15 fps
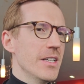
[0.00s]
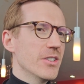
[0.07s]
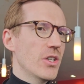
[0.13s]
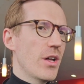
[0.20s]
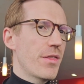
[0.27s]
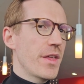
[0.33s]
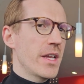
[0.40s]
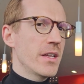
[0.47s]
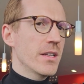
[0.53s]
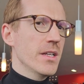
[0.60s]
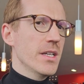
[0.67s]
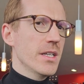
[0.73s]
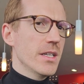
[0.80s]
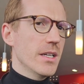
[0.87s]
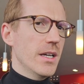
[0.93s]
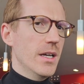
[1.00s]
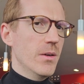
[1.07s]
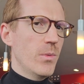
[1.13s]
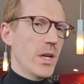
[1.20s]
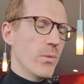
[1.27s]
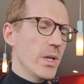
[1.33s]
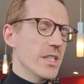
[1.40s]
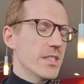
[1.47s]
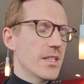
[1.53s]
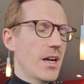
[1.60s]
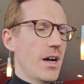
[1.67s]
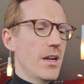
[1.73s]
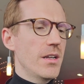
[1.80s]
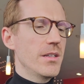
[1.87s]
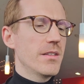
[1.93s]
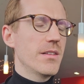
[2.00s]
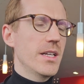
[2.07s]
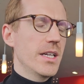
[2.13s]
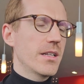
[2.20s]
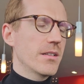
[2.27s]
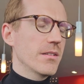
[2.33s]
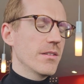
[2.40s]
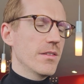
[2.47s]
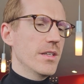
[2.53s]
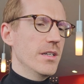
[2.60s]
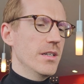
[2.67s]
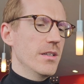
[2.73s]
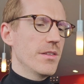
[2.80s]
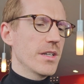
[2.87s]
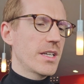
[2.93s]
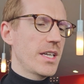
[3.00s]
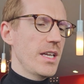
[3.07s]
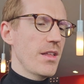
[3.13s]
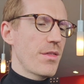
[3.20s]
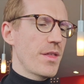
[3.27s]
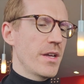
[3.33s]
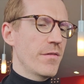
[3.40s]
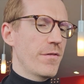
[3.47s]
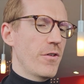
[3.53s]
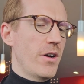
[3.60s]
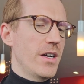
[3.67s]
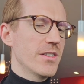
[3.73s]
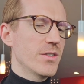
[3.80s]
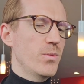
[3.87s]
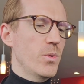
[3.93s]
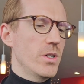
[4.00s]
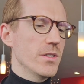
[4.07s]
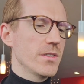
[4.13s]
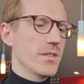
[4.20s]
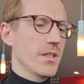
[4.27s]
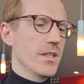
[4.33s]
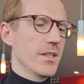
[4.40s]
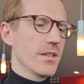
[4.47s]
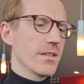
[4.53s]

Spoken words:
So I think when we started, like the key thing for us was